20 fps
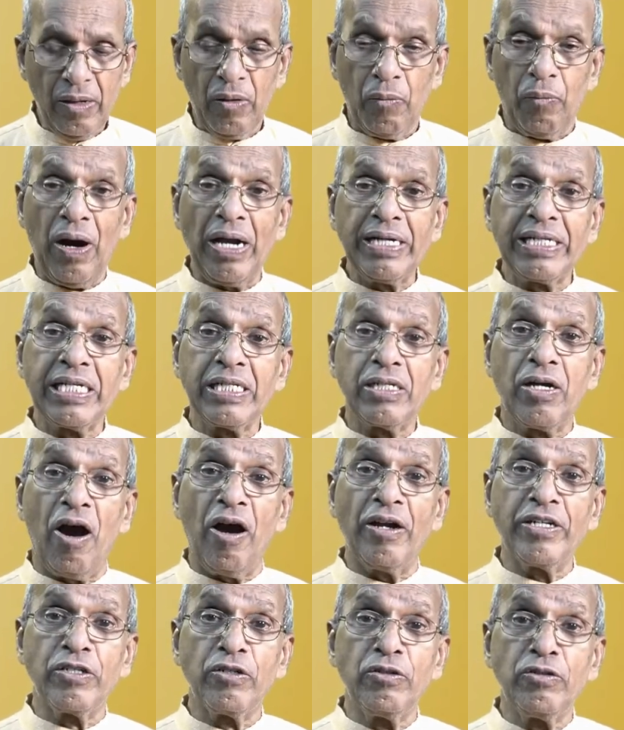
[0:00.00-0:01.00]
What did
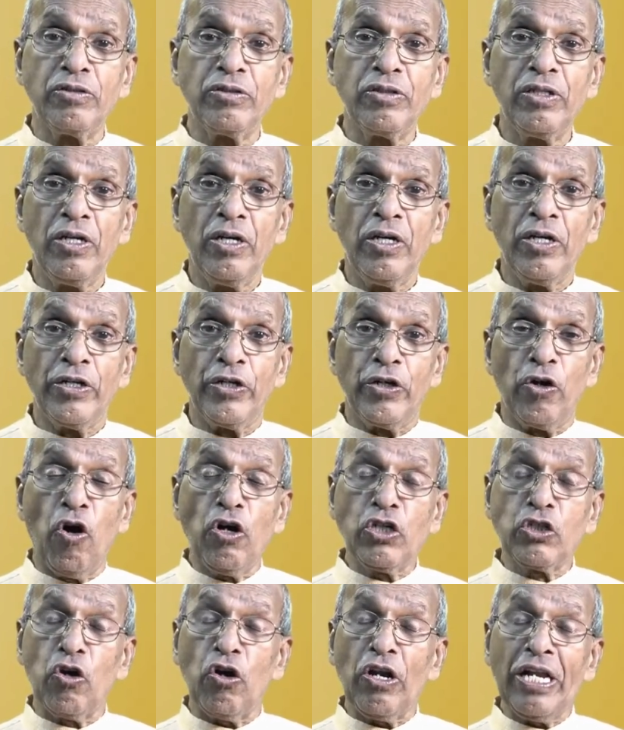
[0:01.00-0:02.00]
God do?
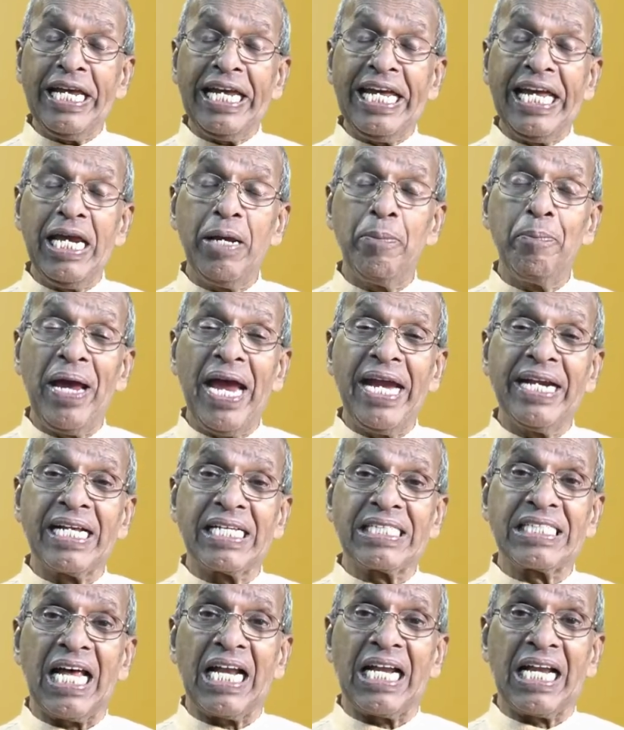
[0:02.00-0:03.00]
Not only He made
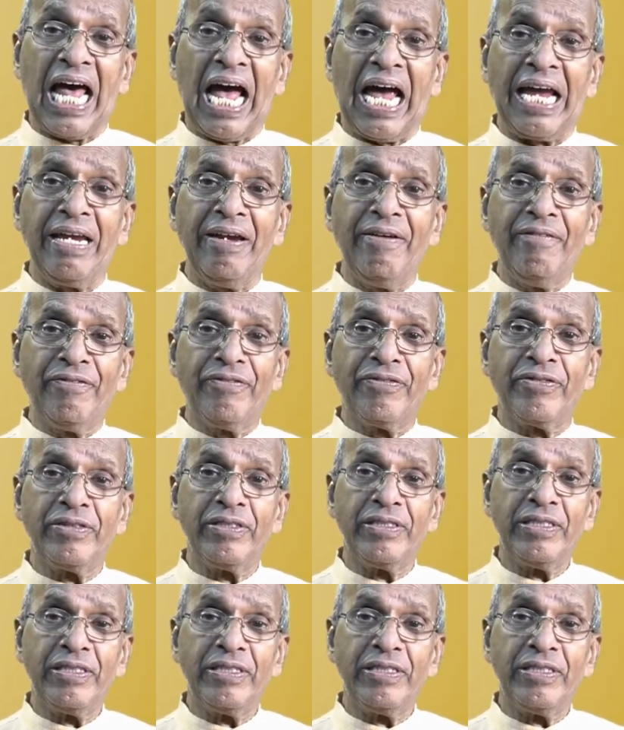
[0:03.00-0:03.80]
us alive,